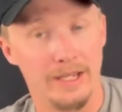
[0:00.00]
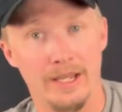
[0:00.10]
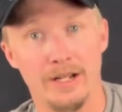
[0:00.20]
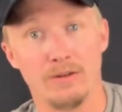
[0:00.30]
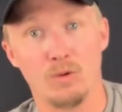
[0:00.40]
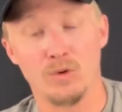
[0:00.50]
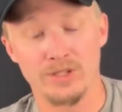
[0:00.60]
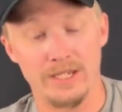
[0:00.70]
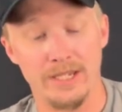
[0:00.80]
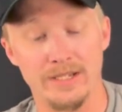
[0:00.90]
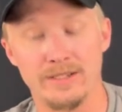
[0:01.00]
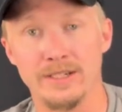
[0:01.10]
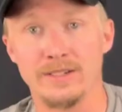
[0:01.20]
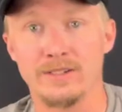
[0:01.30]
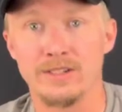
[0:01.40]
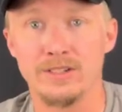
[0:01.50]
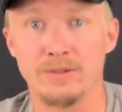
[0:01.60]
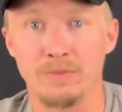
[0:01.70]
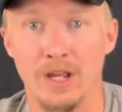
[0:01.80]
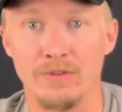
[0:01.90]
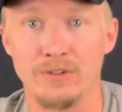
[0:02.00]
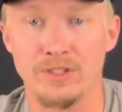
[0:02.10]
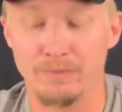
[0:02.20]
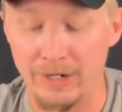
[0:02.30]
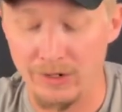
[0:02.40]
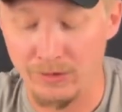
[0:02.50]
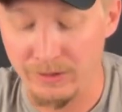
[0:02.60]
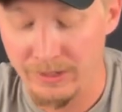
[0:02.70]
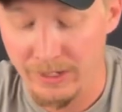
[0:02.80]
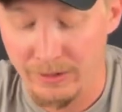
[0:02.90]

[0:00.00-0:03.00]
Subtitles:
And of course, the heatsink system covers the barrel